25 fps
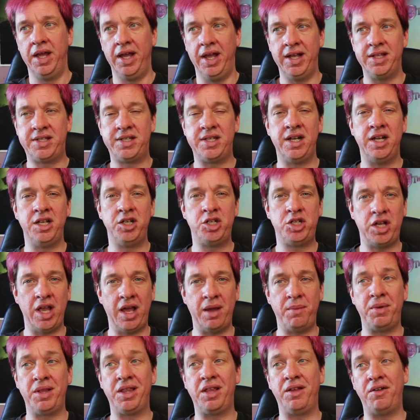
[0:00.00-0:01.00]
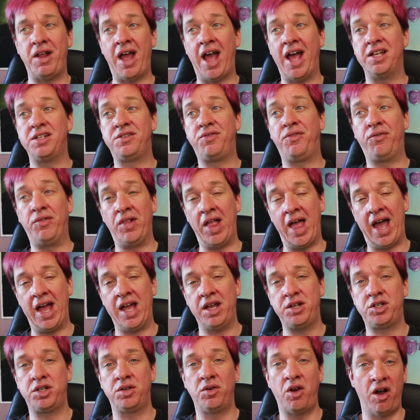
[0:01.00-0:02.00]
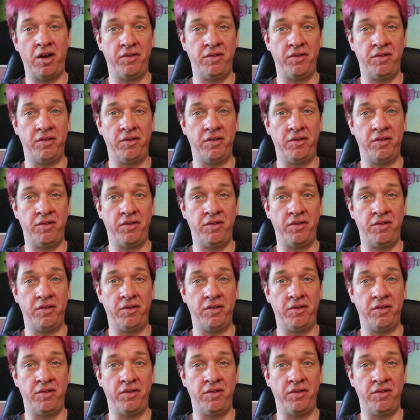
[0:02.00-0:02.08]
it's an enchantment that has flash.